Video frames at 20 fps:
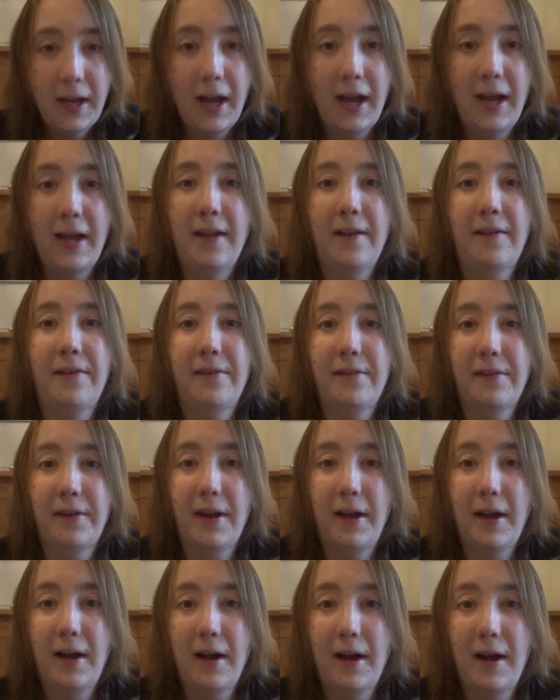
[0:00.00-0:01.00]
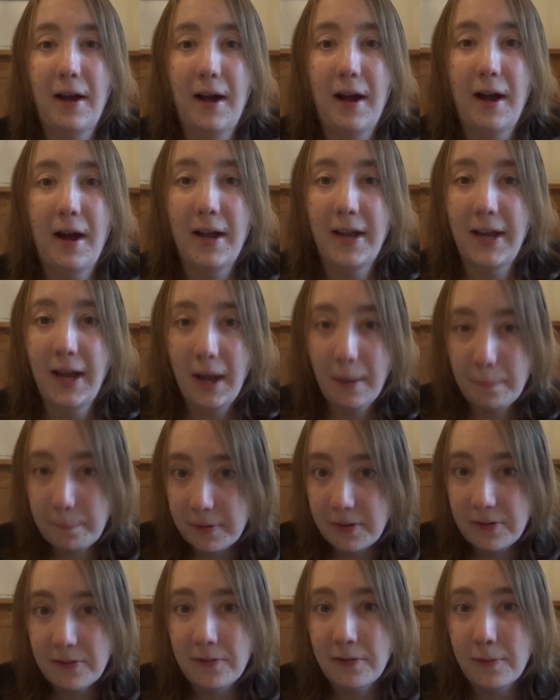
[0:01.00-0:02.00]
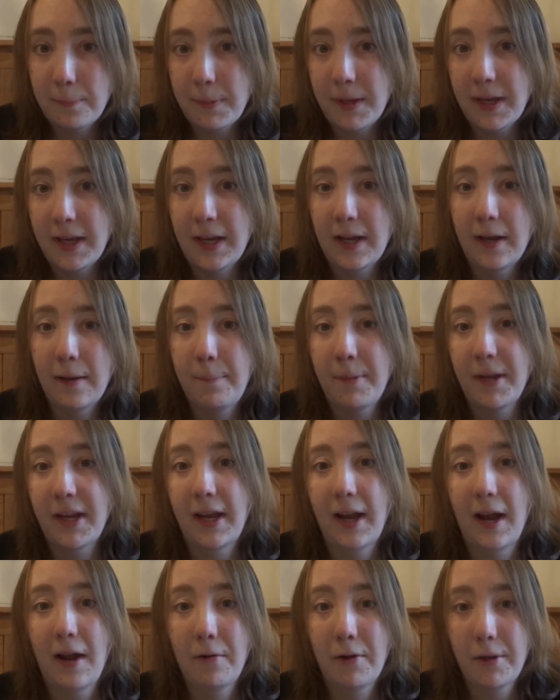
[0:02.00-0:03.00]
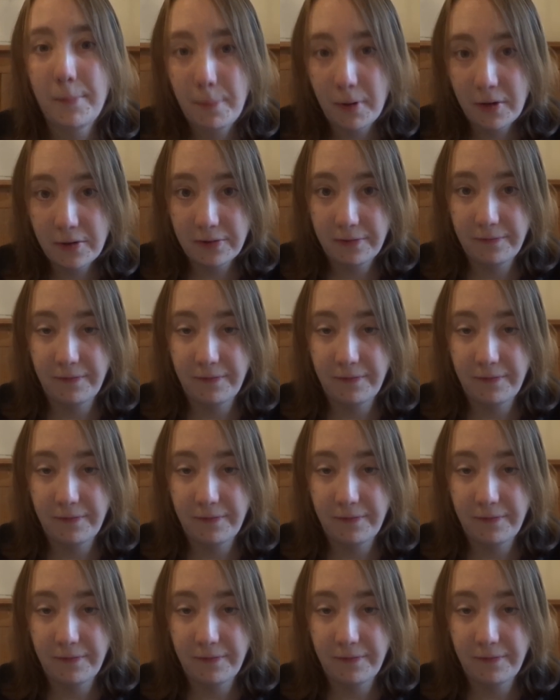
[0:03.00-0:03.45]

And I happen to be a big Harry Potter